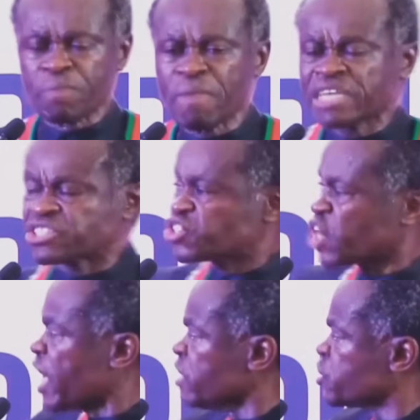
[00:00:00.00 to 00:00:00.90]
must
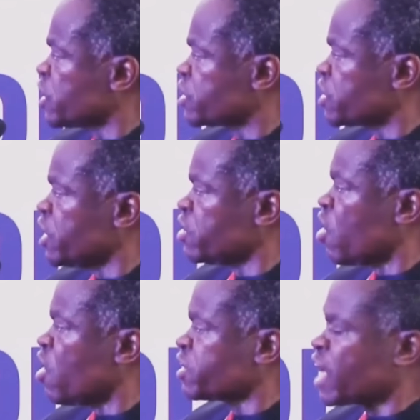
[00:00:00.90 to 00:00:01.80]
change it in
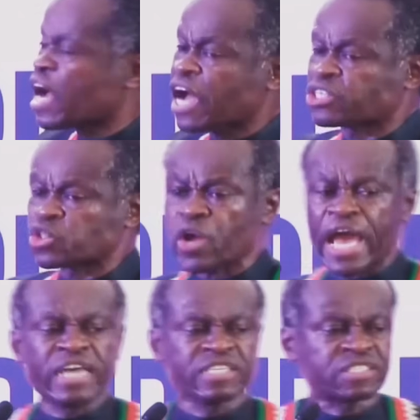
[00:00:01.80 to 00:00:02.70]
order to
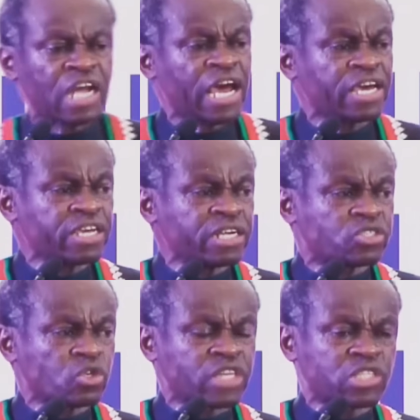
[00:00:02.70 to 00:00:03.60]
enter
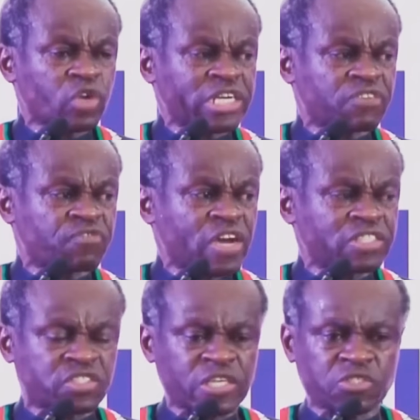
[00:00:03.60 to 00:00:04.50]
into the 21st
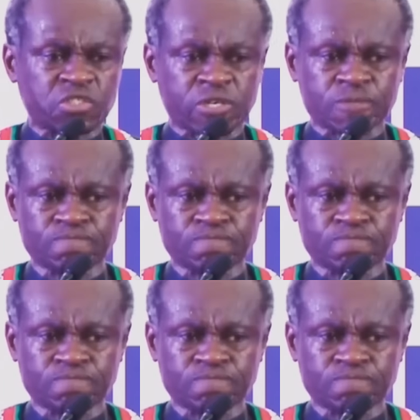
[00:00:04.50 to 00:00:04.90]
century.